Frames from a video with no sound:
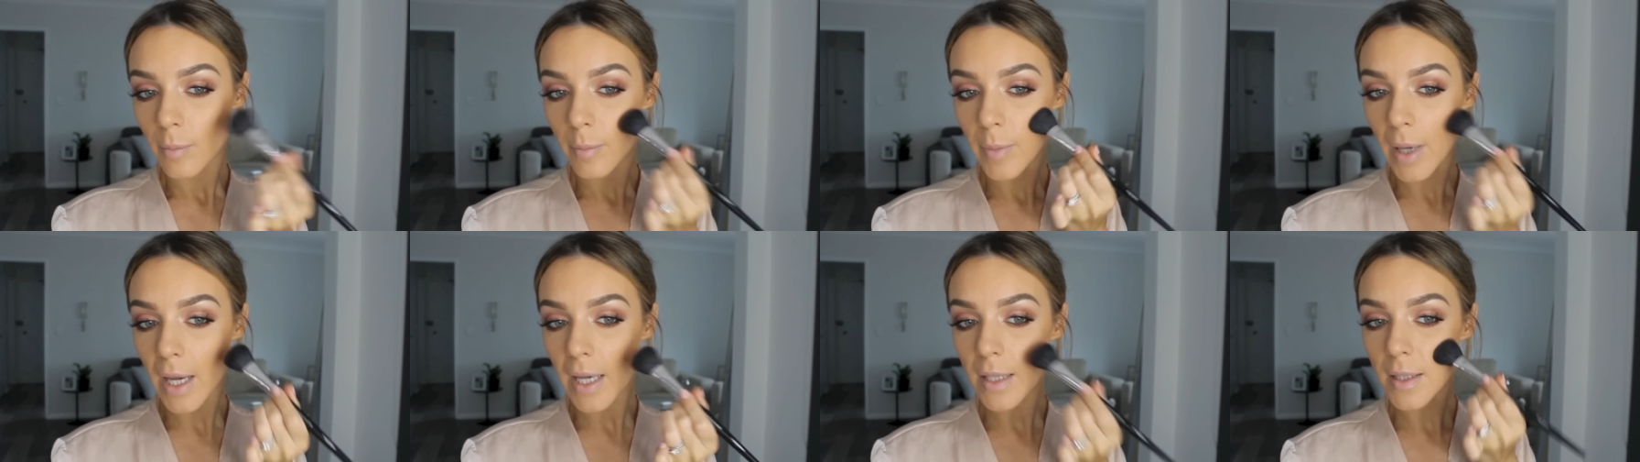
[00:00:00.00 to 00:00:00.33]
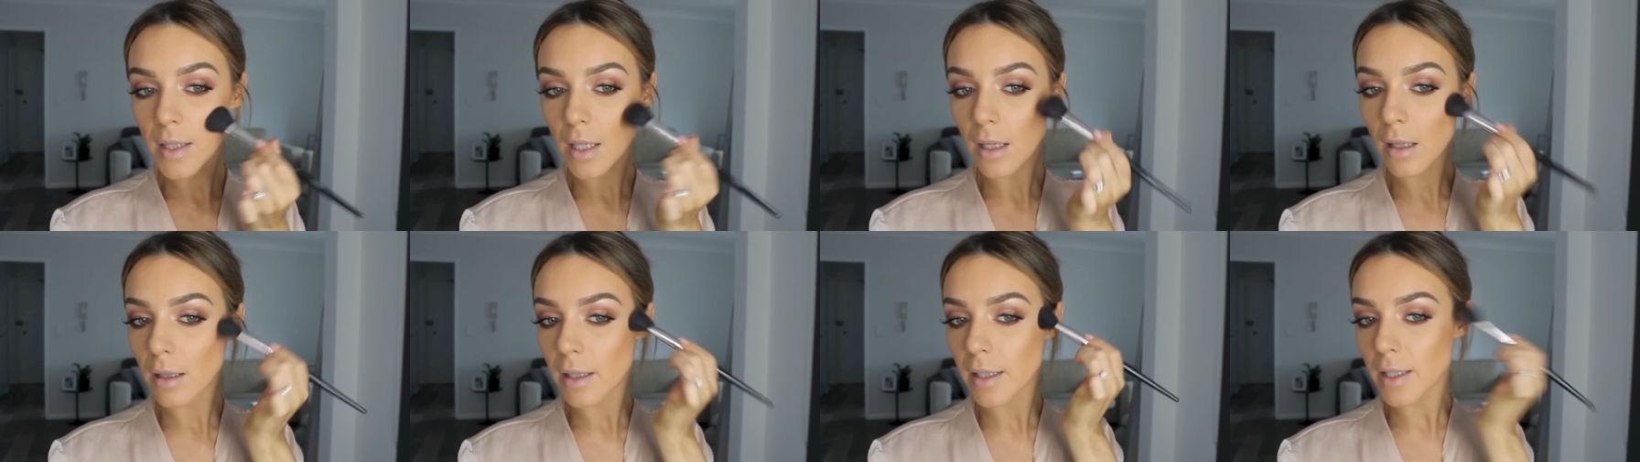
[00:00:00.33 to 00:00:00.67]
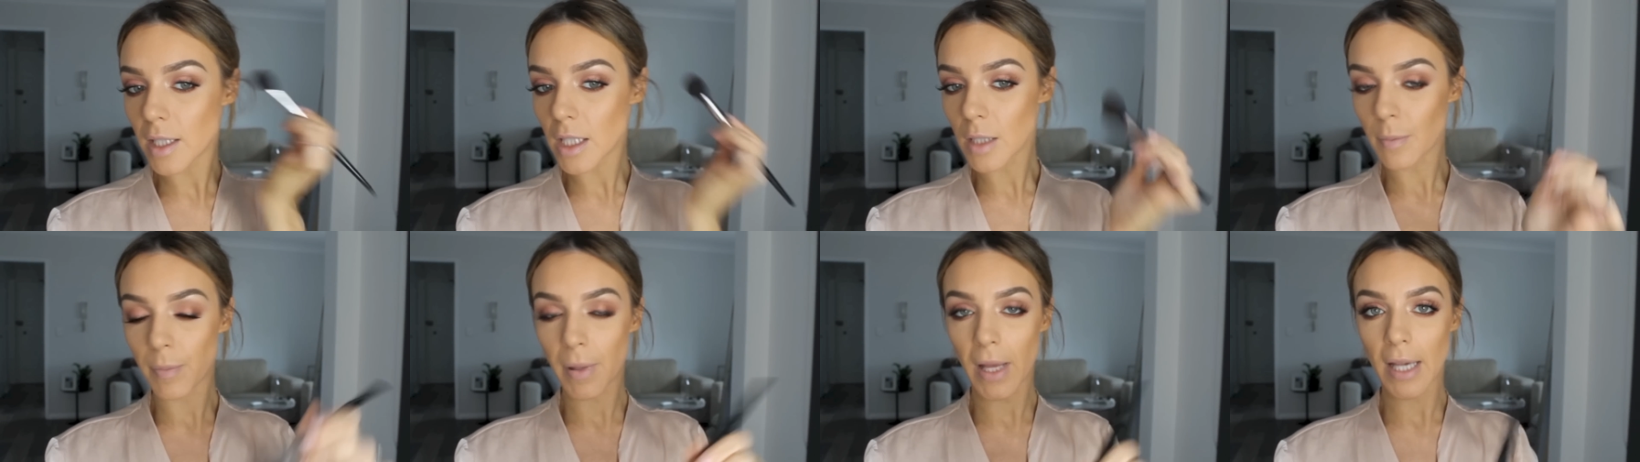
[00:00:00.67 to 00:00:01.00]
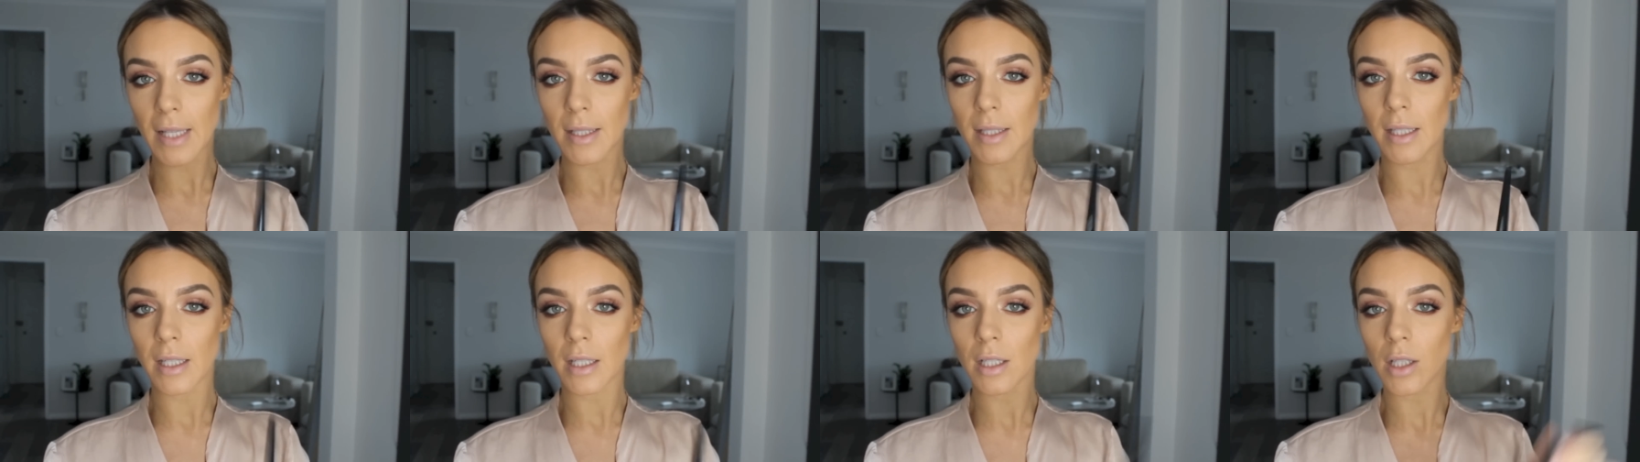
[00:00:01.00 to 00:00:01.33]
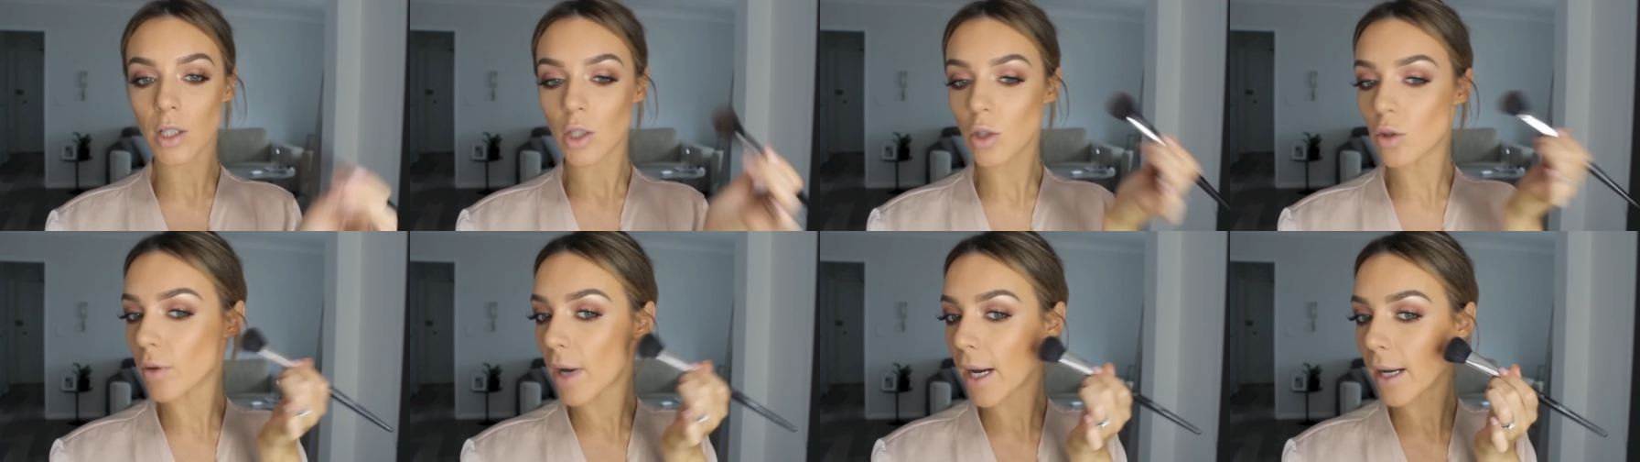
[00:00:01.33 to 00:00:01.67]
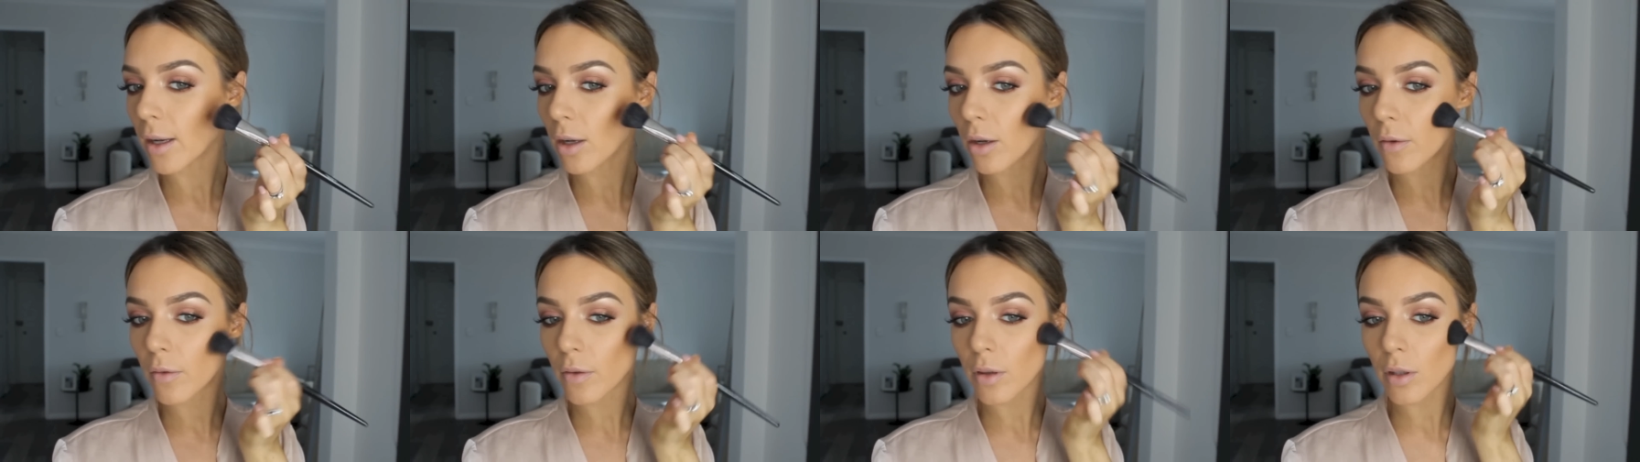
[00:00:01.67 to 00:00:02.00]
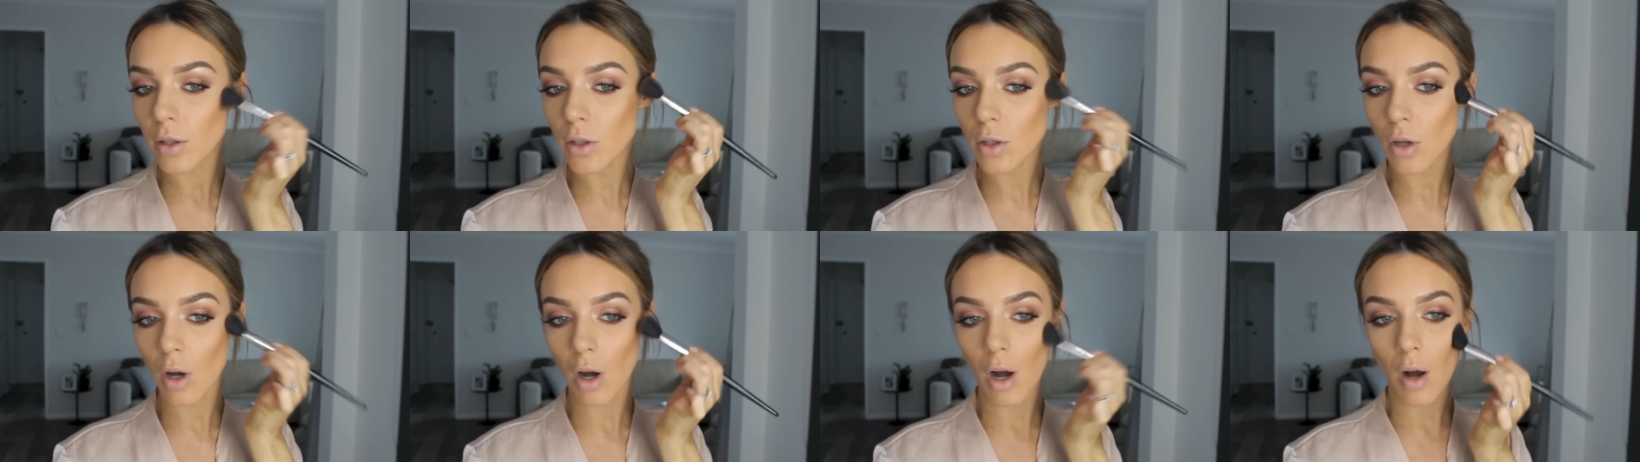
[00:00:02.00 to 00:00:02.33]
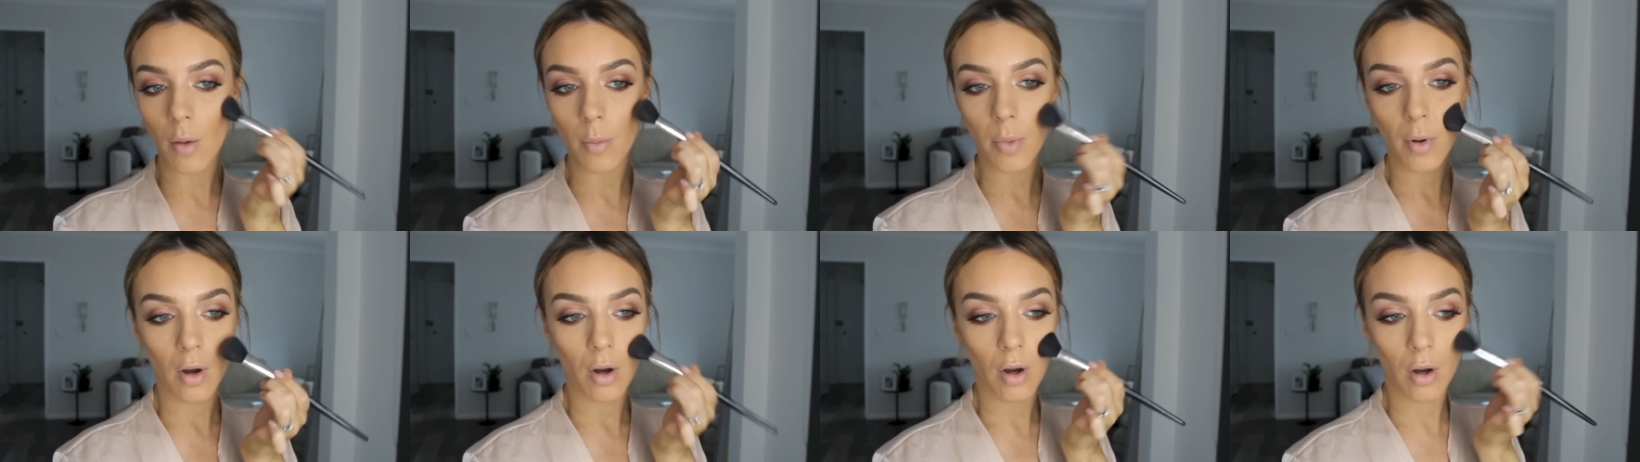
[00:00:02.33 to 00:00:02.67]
Basically just placing it straight over the top